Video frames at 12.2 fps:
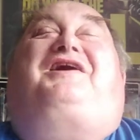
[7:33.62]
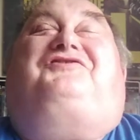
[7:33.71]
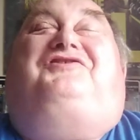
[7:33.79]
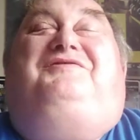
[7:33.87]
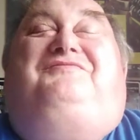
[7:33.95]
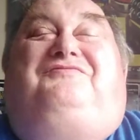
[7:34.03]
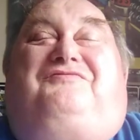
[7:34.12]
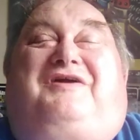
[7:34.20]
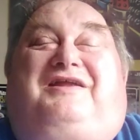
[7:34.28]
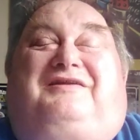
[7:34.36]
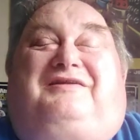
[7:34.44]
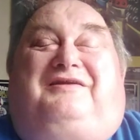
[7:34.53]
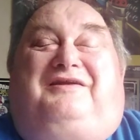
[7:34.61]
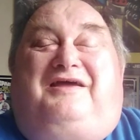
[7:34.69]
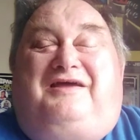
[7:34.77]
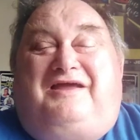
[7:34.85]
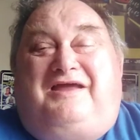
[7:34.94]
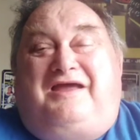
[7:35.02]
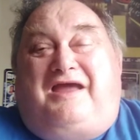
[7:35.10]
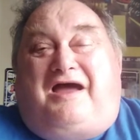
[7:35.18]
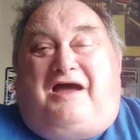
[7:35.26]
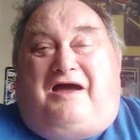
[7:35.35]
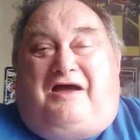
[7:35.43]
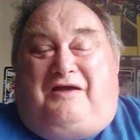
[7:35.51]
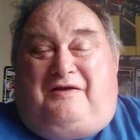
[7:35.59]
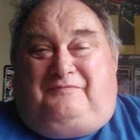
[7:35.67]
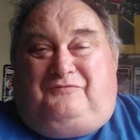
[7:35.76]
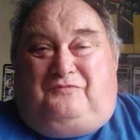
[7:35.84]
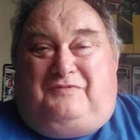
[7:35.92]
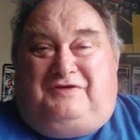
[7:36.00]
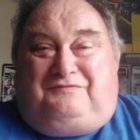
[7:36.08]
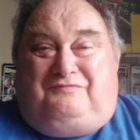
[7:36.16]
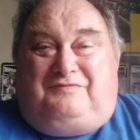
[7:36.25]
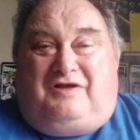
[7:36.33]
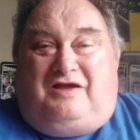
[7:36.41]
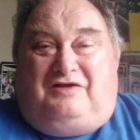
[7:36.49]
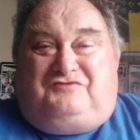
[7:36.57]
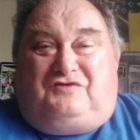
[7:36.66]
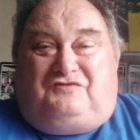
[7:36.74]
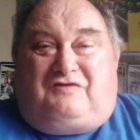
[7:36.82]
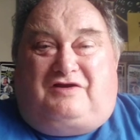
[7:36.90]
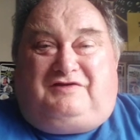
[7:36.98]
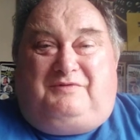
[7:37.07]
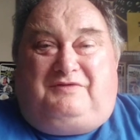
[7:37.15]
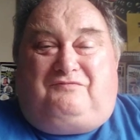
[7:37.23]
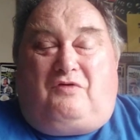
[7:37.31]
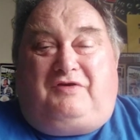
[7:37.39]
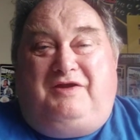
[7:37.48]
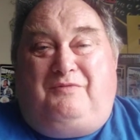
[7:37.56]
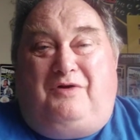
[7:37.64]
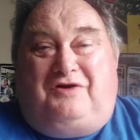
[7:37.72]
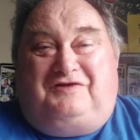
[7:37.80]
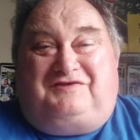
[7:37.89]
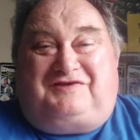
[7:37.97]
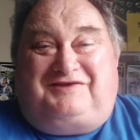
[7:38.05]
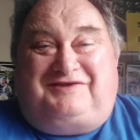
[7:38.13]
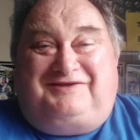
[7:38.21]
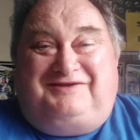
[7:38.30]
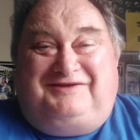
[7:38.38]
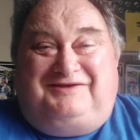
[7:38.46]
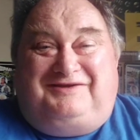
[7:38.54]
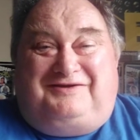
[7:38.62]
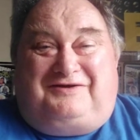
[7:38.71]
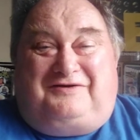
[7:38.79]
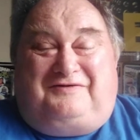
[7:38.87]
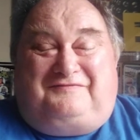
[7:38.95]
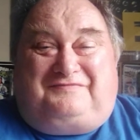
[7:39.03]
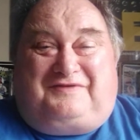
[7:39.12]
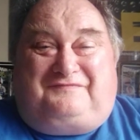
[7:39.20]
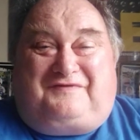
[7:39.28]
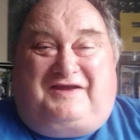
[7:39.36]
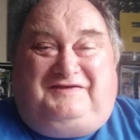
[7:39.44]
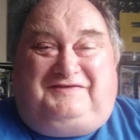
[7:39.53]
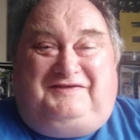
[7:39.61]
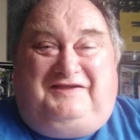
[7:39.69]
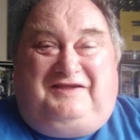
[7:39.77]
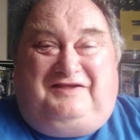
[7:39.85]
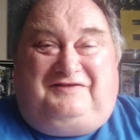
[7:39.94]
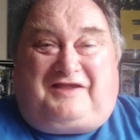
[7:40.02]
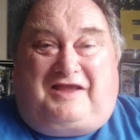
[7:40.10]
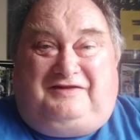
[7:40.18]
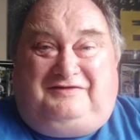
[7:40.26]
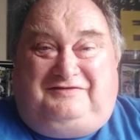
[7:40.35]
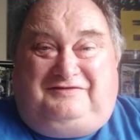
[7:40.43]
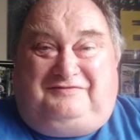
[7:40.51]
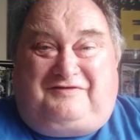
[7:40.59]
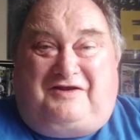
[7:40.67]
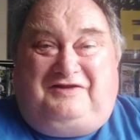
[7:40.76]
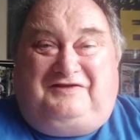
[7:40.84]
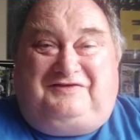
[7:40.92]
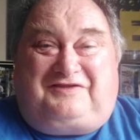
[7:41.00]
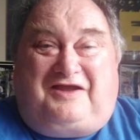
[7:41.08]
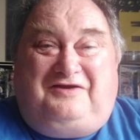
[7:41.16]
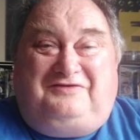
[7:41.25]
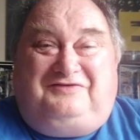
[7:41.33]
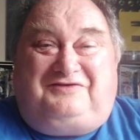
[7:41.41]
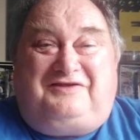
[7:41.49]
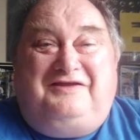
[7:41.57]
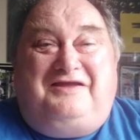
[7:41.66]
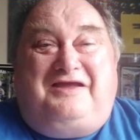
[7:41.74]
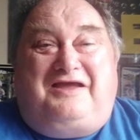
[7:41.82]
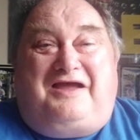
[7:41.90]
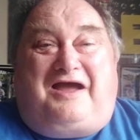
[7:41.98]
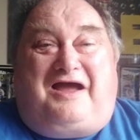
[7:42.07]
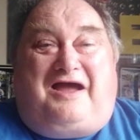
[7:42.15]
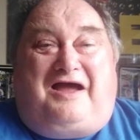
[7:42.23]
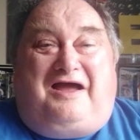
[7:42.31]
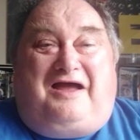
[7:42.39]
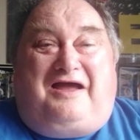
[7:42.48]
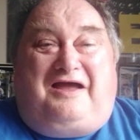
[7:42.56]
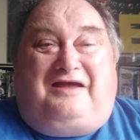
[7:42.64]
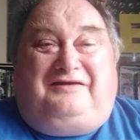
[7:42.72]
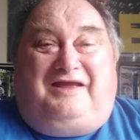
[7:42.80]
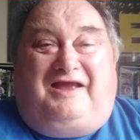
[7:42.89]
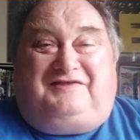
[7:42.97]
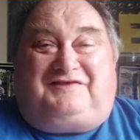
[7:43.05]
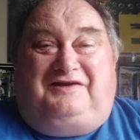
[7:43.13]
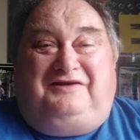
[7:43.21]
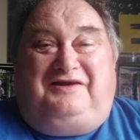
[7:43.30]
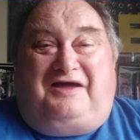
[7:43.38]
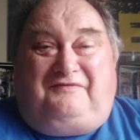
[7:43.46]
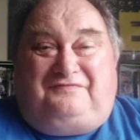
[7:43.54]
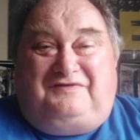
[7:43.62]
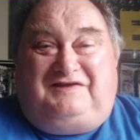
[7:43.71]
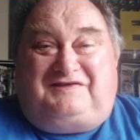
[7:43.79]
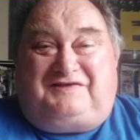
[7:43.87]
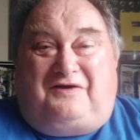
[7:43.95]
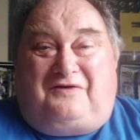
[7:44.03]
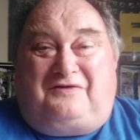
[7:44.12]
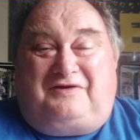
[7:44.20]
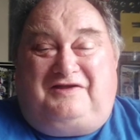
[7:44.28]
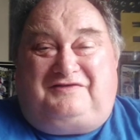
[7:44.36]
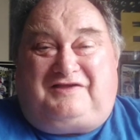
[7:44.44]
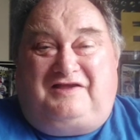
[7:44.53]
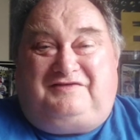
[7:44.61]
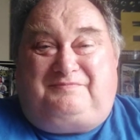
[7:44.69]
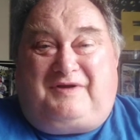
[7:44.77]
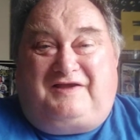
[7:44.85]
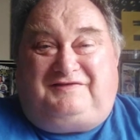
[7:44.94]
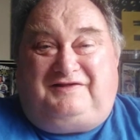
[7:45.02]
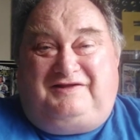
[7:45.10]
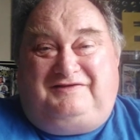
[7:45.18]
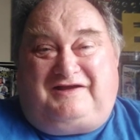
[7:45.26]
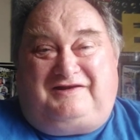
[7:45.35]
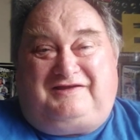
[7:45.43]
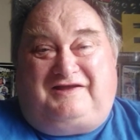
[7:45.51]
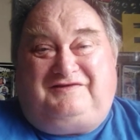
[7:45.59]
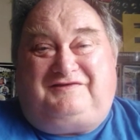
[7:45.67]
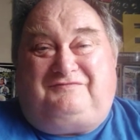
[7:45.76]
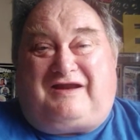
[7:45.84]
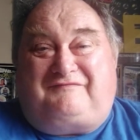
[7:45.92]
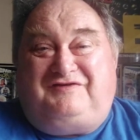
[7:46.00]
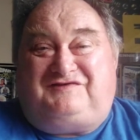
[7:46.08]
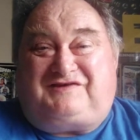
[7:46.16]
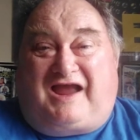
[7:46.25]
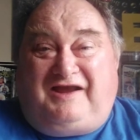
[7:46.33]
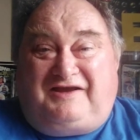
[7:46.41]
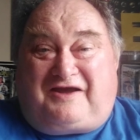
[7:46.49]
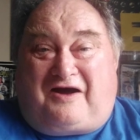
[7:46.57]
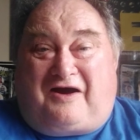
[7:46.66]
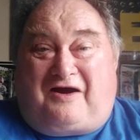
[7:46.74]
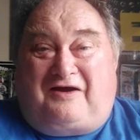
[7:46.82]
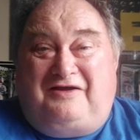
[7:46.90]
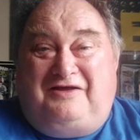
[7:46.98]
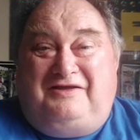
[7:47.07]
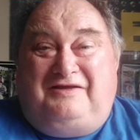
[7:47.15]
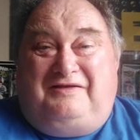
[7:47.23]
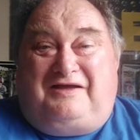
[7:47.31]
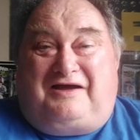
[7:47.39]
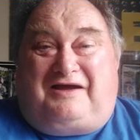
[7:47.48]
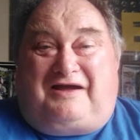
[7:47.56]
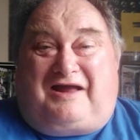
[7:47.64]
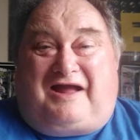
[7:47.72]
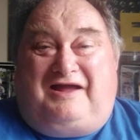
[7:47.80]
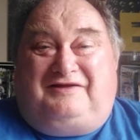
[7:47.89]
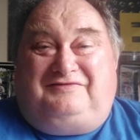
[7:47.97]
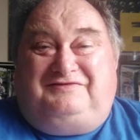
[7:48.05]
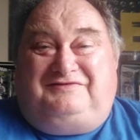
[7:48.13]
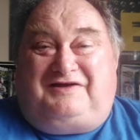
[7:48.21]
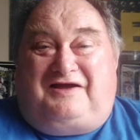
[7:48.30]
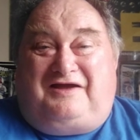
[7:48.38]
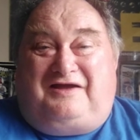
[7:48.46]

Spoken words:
actually written with George wrote it with Ronnie Wood of The Faces and Rolling Stones, and it's a lovely song. It's basically dedicated to Ravi Shankar, and